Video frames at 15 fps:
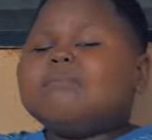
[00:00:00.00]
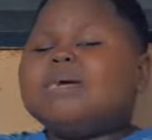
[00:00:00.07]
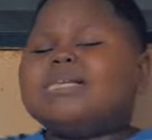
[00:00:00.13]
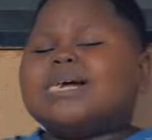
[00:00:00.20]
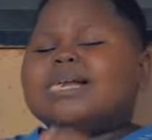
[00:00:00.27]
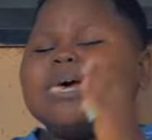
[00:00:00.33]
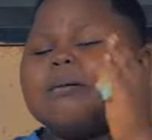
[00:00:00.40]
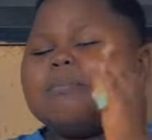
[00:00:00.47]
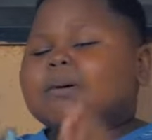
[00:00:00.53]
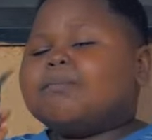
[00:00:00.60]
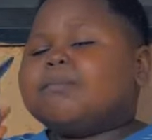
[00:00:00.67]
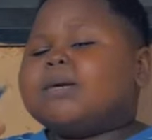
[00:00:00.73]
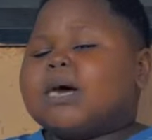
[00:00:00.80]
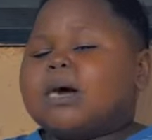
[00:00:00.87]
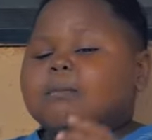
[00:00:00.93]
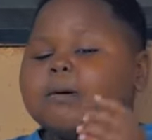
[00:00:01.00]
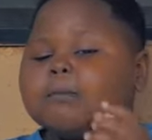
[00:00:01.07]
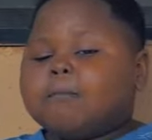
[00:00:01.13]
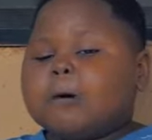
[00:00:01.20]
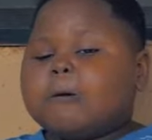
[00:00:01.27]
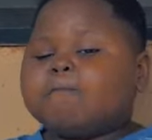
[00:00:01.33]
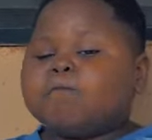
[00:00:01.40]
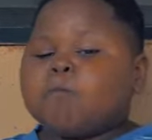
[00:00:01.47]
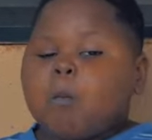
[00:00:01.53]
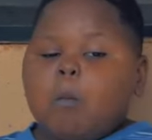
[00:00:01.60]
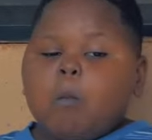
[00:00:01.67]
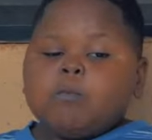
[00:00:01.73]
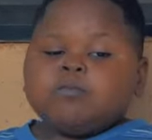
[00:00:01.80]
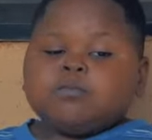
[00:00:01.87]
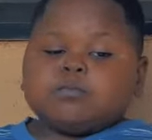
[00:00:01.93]
I'm not gonna bumble, not bumble.
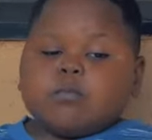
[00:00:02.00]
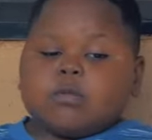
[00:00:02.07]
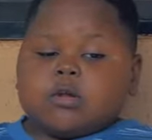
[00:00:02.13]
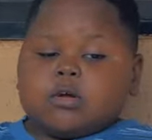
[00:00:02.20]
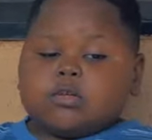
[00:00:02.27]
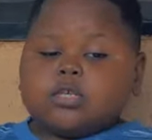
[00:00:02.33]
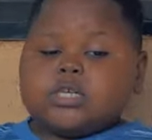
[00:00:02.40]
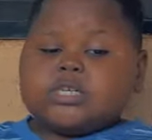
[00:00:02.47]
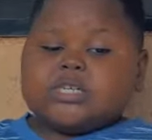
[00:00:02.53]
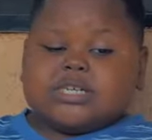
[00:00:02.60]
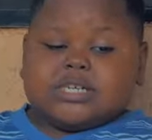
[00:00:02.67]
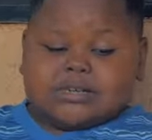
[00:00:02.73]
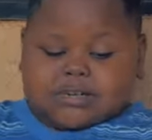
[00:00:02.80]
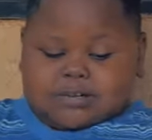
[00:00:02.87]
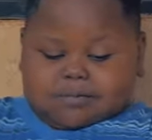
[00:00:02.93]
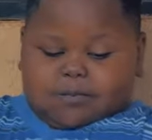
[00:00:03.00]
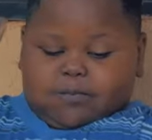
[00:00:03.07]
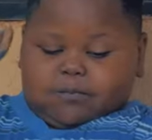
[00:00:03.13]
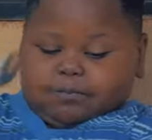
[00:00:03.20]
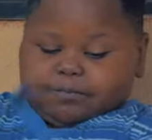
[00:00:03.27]
I said, no.